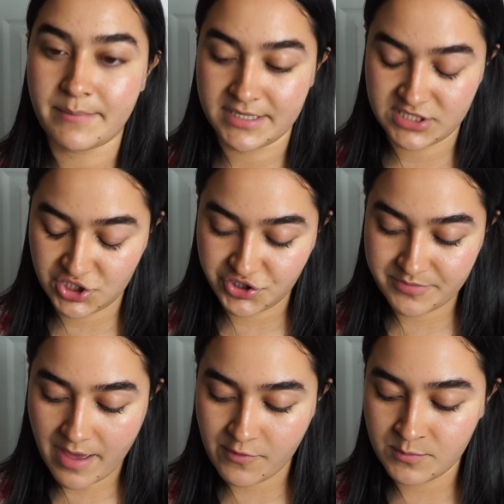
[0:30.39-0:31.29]
my sister's
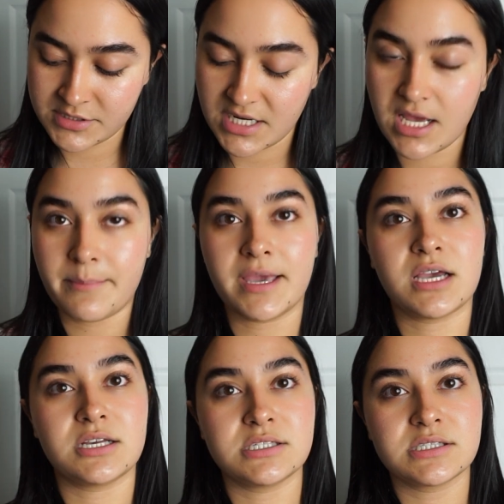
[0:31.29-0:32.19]
bathroom today
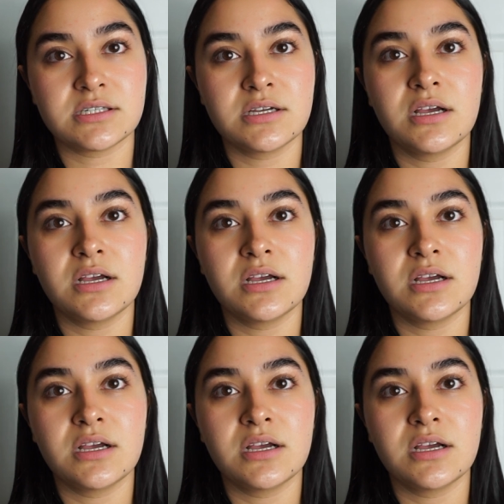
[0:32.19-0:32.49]
because